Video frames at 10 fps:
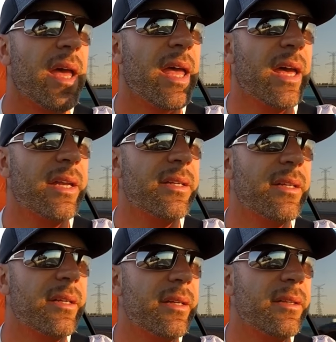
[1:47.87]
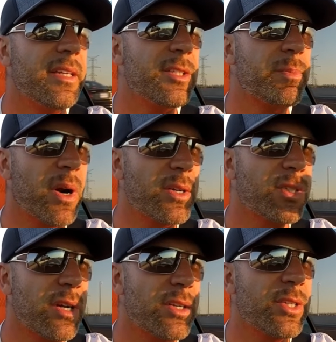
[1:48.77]
And these bar
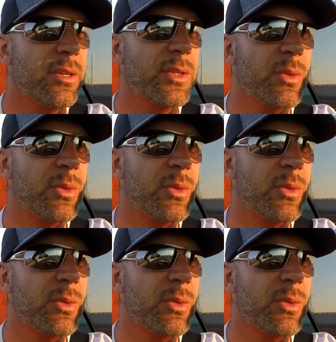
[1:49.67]
stars, you know,